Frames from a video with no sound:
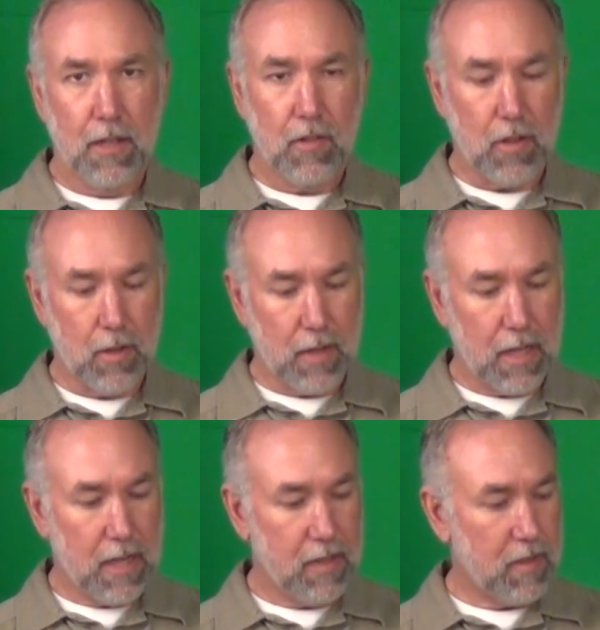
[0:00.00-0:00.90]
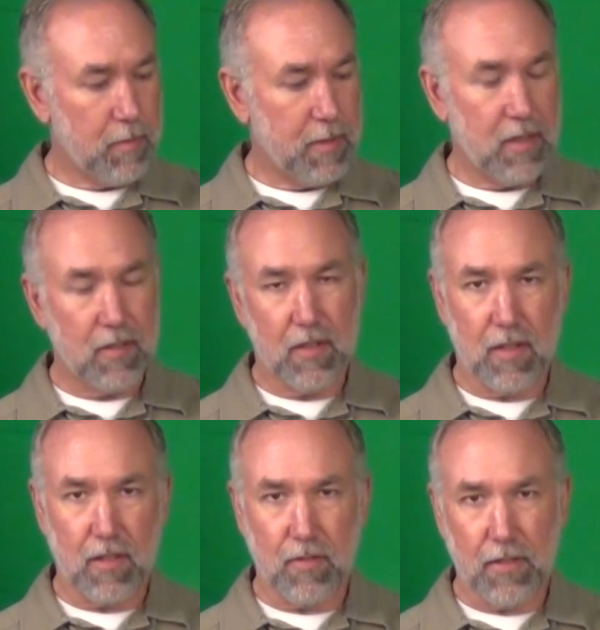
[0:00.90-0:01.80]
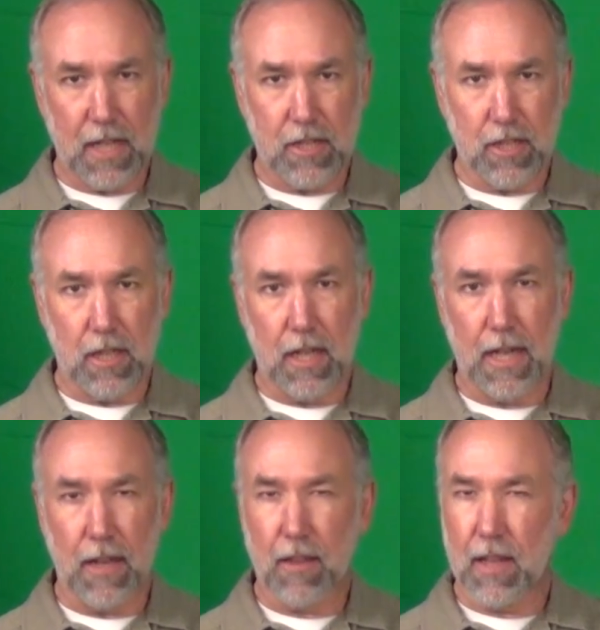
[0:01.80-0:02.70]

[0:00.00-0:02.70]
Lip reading: So the concept is that it sees a flashing light,